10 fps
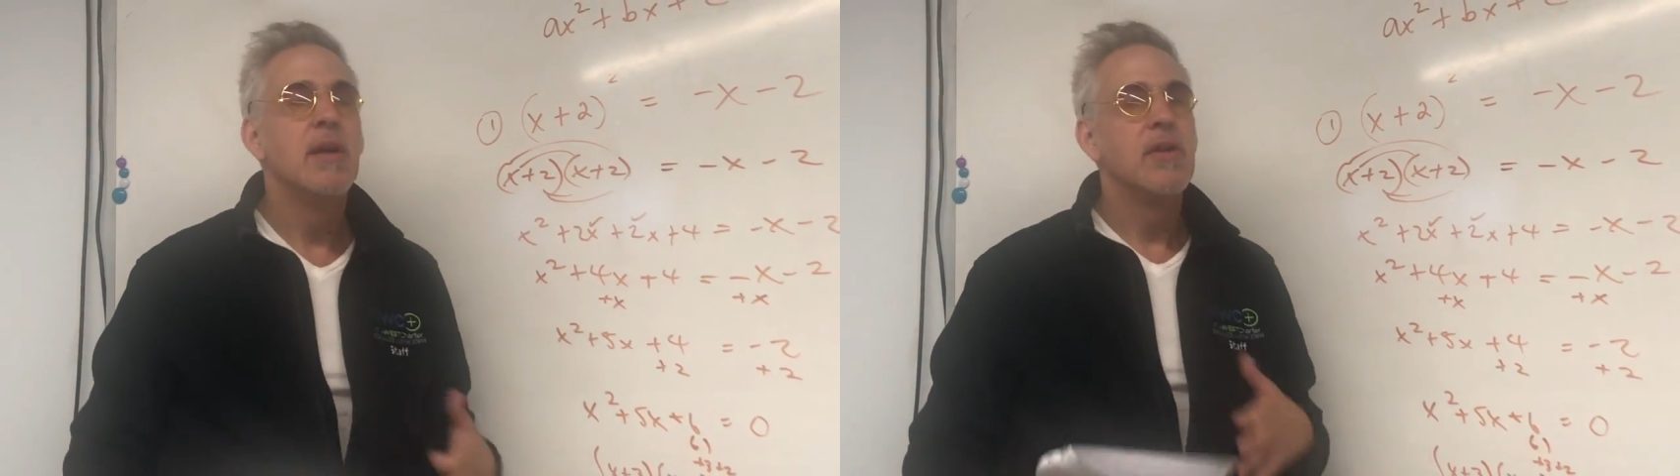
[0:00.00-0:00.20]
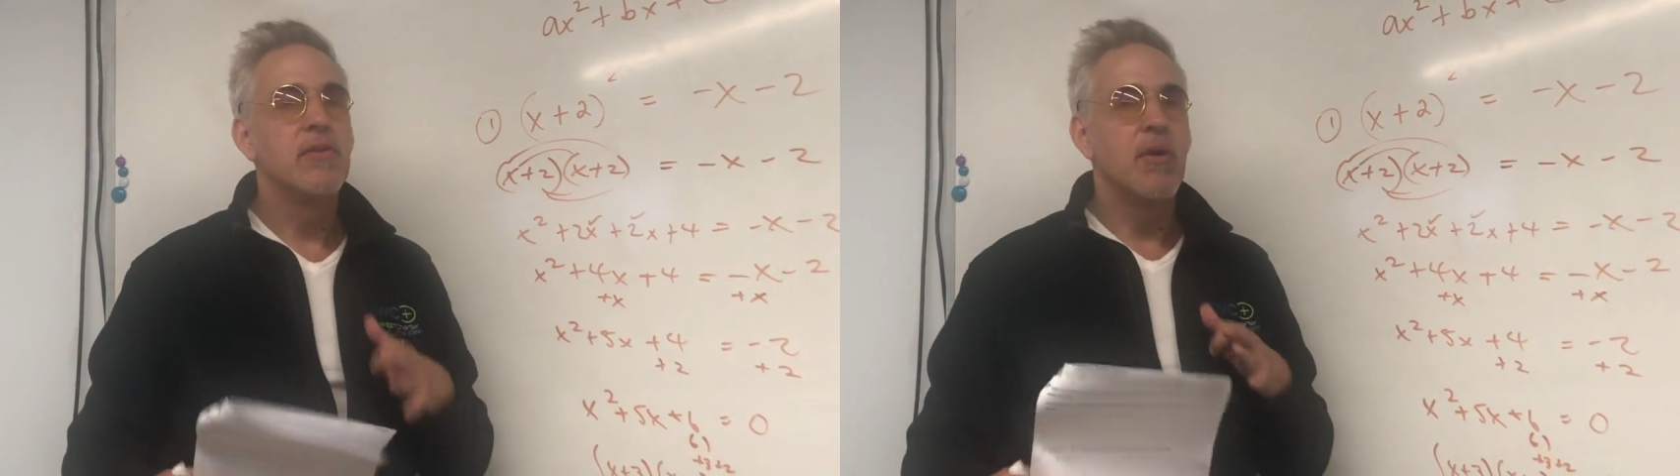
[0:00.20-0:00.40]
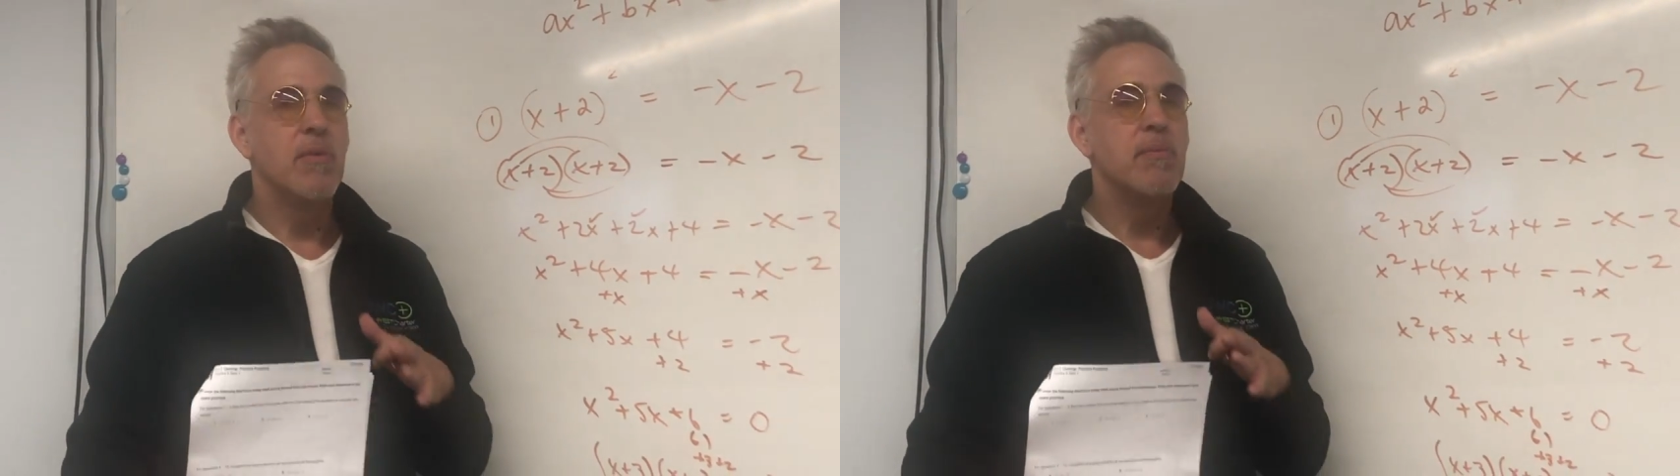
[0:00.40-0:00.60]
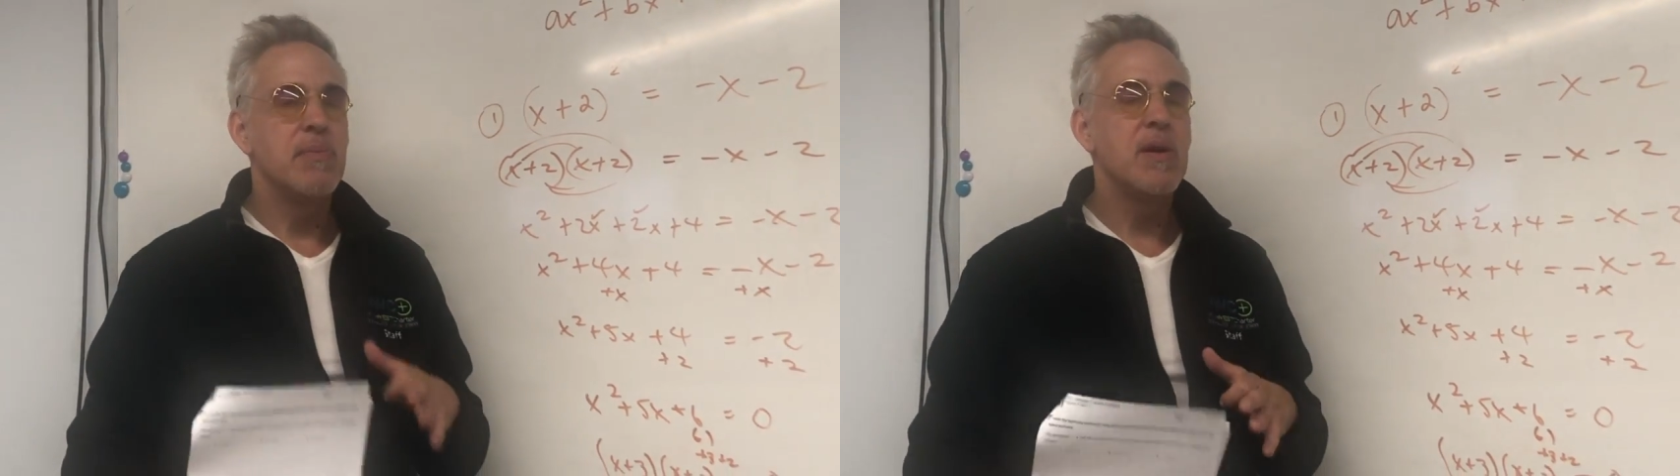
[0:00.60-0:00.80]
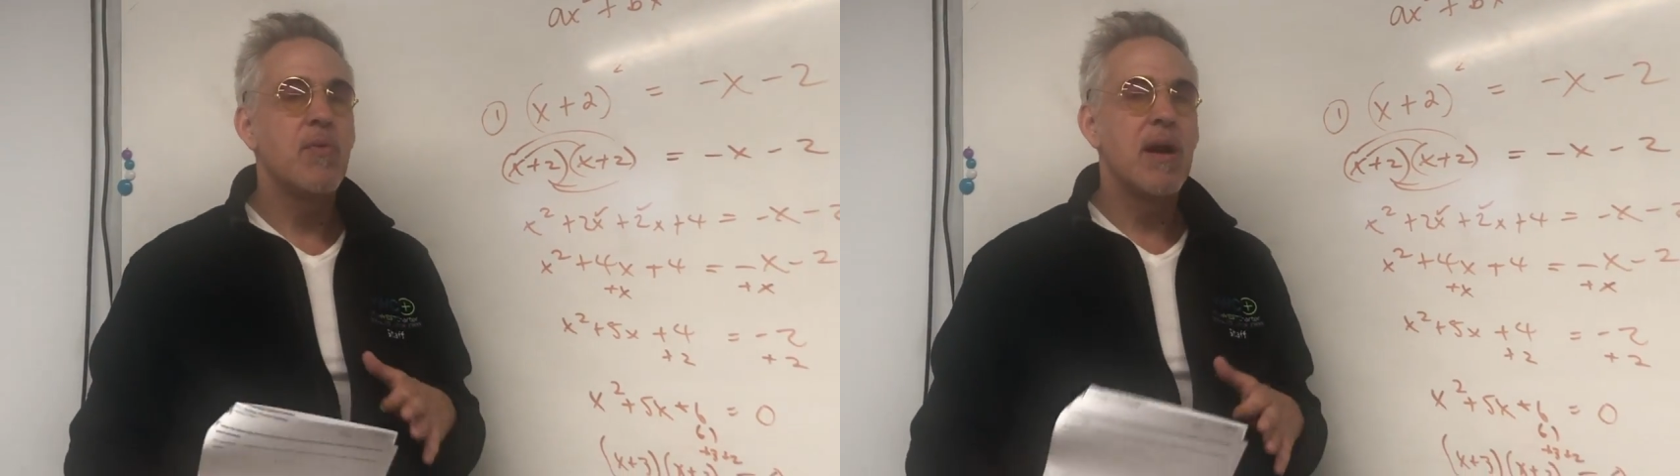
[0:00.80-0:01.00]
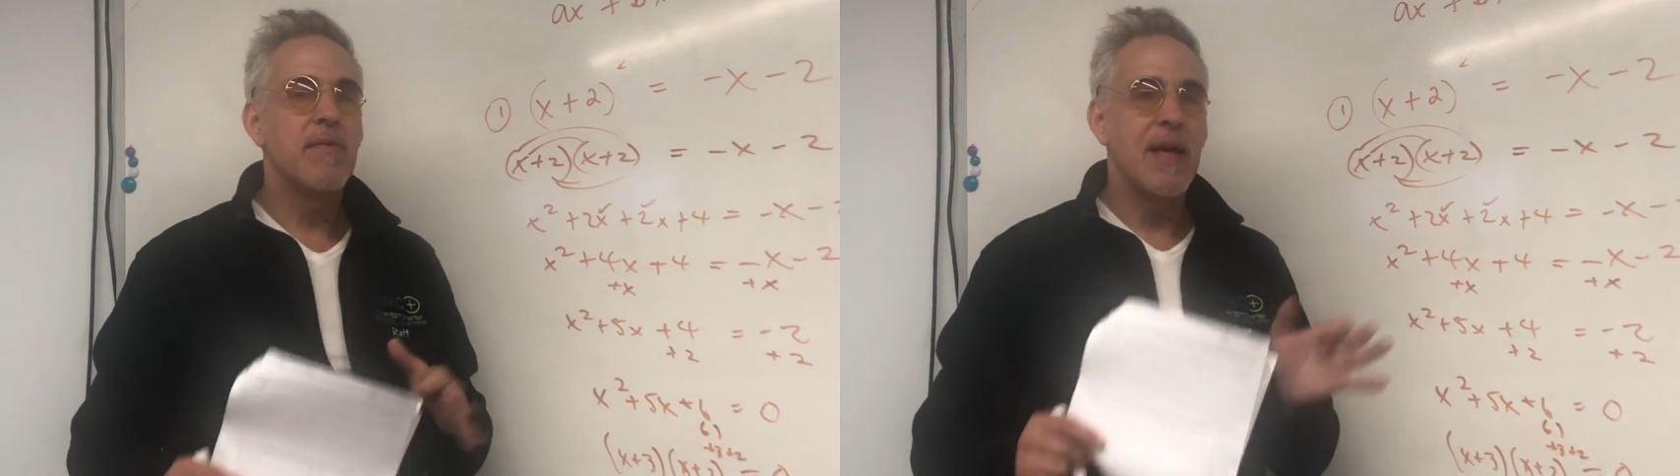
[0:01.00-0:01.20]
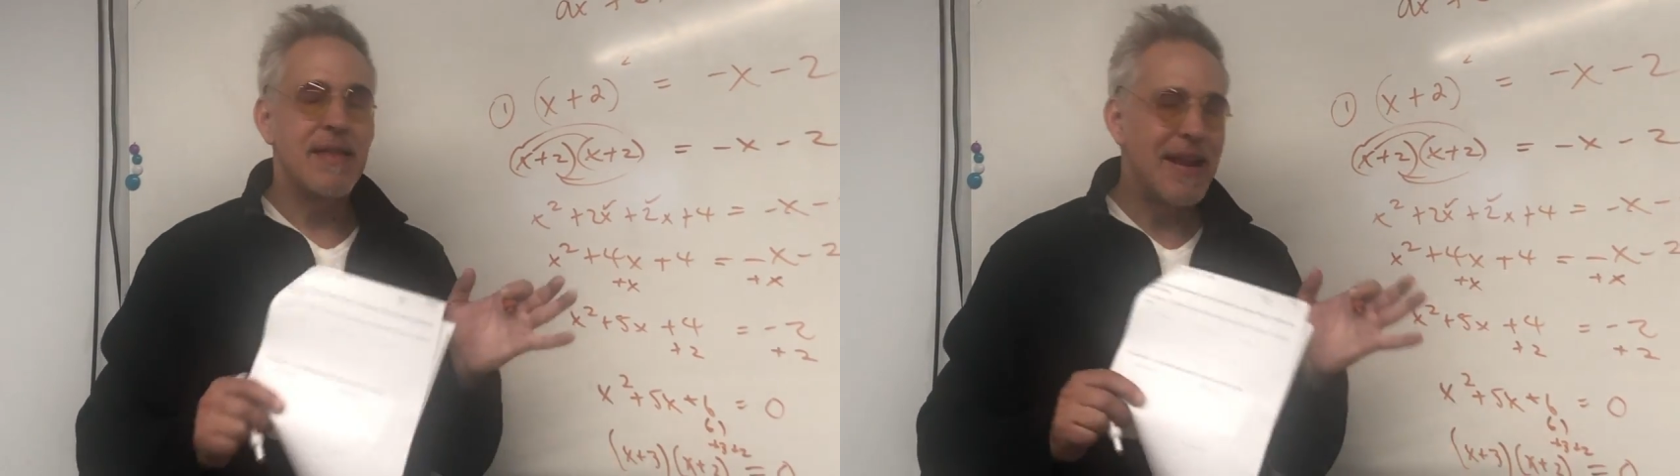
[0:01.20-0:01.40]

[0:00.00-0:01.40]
So be aware of that.